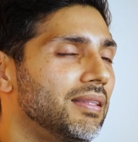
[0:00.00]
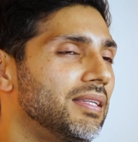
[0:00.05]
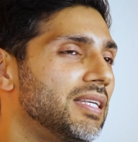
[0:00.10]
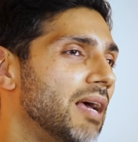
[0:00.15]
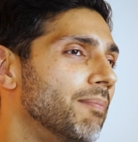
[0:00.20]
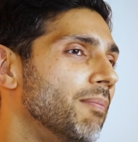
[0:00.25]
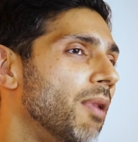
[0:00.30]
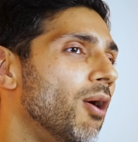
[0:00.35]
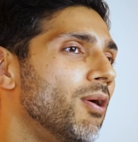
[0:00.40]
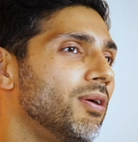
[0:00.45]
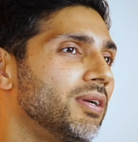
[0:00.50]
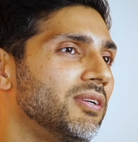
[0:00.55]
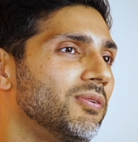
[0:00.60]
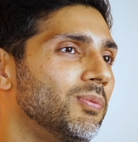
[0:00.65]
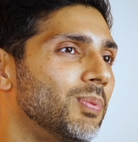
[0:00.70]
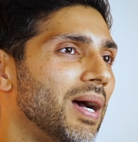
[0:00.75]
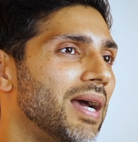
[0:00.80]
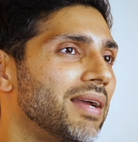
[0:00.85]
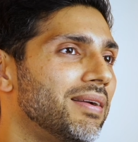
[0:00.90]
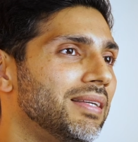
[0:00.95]
the amount
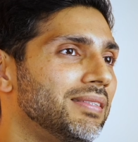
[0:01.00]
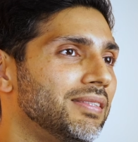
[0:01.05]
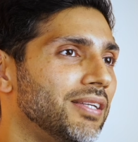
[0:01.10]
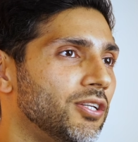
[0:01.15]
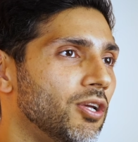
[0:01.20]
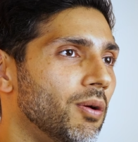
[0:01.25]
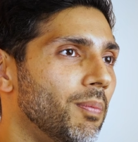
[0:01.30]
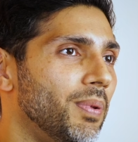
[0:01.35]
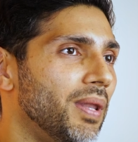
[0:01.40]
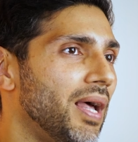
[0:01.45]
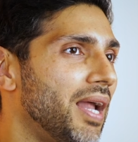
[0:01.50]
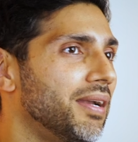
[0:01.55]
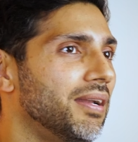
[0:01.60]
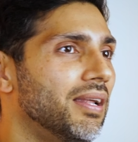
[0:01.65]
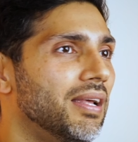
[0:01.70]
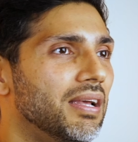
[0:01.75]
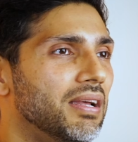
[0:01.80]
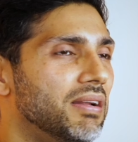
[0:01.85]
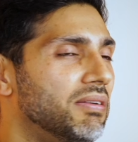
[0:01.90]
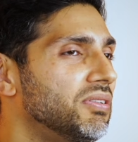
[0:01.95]
of virus in your
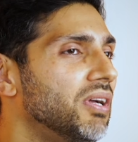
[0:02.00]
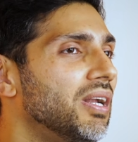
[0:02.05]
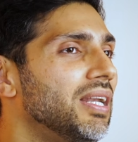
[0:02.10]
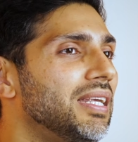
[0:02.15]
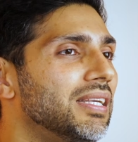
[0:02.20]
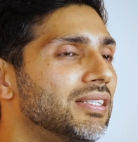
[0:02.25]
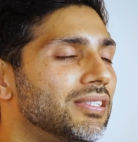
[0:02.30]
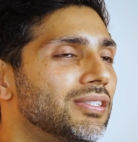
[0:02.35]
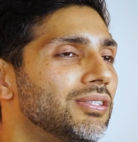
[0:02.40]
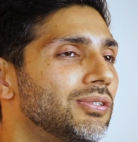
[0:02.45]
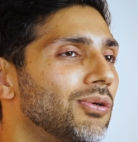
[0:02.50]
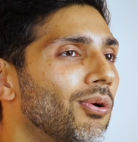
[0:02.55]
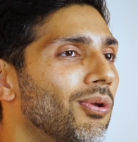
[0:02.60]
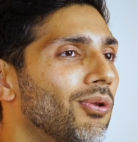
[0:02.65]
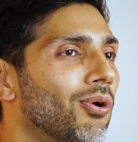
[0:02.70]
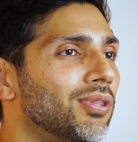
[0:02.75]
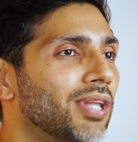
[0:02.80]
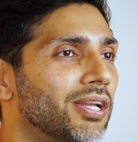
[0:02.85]
blood really is so low